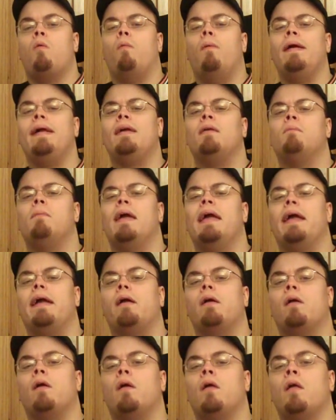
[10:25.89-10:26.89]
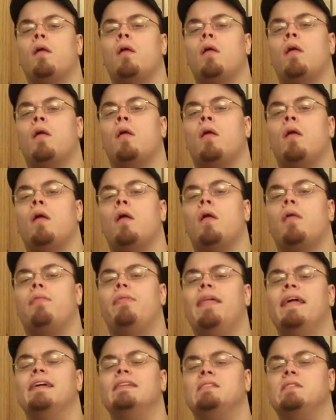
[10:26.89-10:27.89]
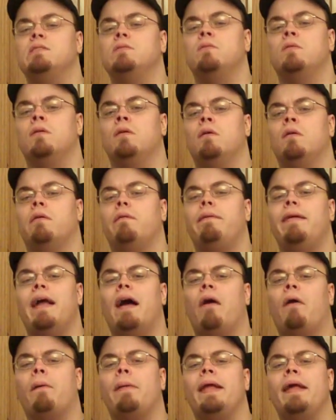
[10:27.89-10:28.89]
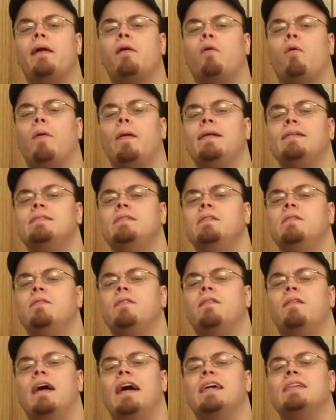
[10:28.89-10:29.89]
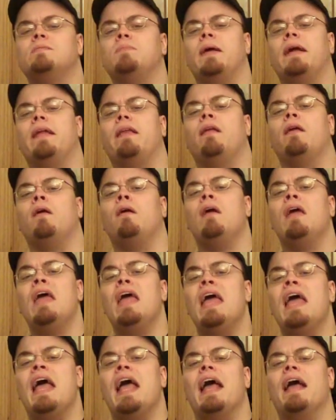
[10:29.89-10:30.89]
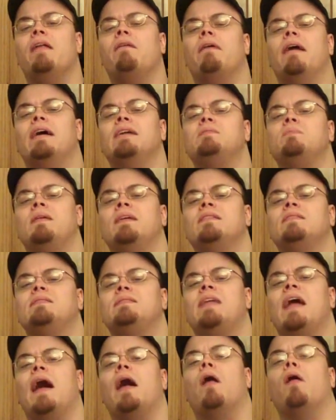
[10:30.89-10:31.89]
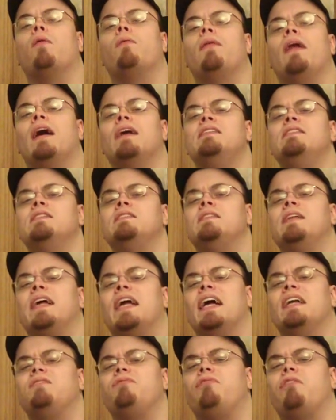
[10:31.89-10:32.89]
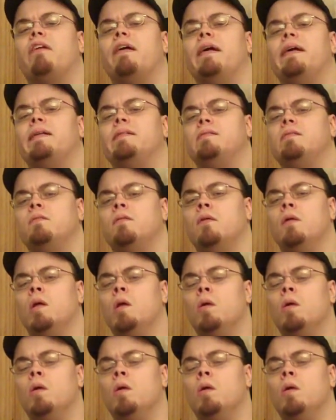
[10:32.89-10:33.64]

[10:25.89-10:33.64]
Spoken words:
we can make this reality according to the Razman and Razman style, not just a catchphrase,